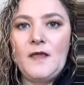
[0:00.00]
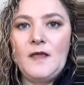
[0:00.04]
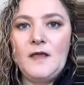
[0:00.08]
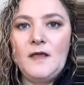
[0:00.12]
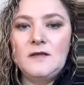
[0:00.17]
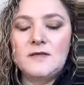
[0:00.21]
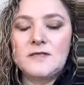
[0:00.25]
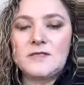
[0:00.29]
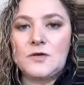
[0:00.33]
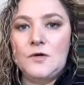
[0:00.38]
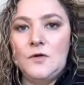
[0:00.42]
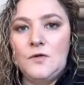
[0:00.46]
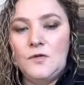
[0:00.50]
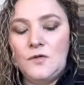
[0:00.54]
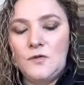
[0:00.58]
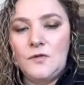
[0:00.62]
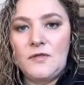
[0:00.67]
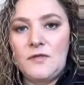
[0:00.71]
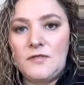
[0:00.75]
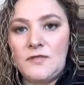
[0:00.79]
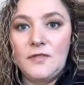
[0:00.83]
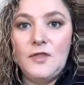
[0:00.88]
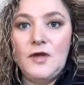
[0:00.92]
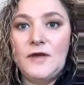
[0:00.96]
So
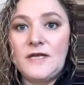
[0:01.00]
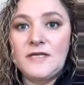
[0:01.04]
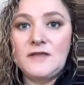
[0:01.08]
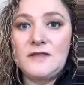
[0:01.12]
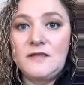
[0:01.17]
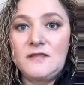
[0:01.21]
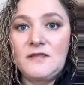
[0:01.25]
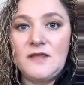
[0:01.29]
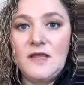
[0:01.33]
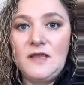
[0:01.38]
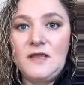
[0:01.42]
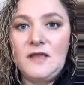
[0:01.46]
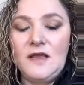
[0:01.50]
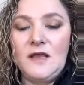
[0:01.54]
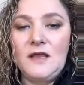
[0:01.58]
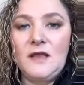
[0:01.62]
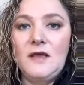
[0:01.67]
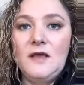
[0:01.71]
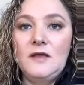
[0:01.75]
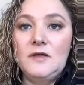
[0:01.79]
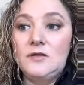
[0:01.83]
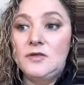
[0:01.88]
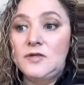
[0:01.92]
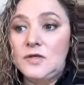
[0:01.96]
look at the
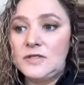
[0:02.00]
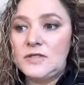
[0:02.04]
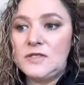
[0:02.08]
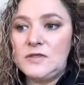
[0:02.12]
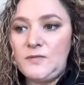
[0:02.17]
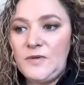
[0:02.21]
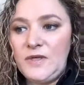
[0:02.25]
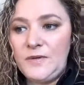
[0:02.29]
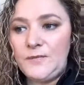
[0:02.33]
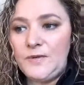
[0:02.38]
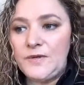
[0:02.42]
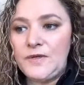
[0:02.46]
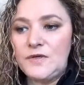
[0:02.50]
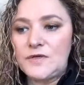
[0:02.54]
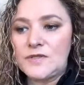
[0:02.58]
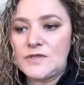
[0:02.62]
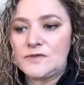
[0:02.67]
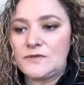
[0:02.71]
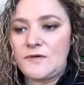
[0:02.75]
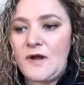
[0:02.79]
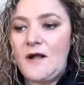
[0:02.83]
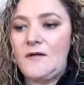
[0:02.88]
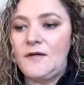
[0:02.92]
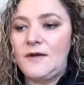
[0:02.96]
thinking, look at the people you're
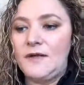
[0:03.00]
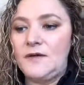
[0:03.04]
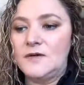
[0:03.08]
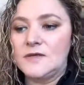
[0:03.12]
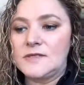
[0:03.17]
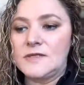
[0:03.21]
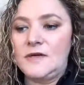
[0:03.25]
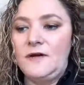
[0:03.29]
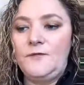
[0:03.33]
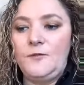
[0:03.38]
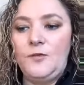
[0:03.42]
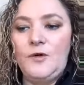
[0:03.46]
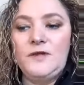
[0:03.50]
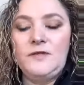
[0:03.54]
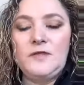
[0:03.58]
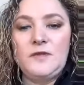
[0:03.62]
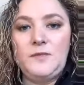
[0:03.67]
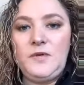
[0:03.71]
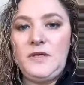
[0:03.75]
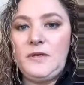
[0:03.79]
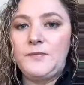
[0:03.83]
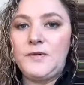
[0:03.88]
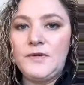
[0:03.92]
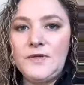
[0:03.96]
surrounding yourself with, the
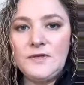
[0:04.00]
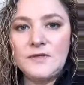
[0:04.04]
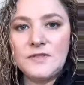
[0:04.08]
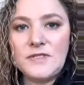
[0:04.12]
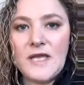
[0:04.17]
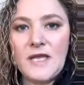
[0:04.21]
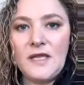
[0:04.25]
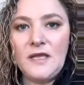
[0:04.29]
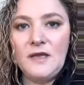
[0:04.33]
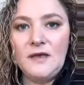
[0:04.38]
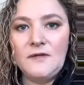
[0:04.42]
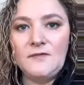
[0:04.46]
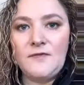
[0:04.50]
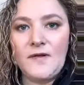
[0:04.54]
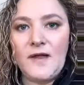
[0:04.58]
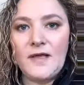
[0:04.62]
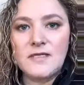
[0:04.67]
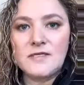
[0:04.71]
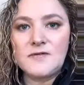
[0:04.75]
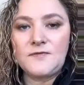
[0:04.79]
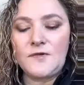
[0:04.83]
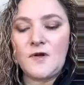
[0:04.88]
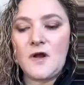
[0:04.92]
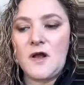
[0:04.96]
people you're taking
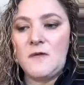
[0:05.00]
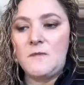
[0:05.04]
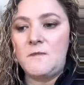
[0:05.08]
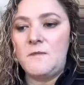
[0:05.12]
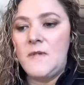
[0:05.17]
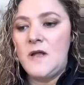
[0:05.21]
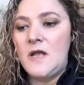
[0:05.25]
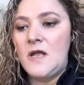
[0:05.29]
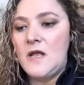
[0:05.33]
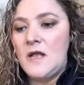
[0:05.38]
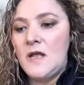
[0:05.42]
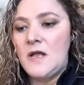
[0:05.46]
advice from.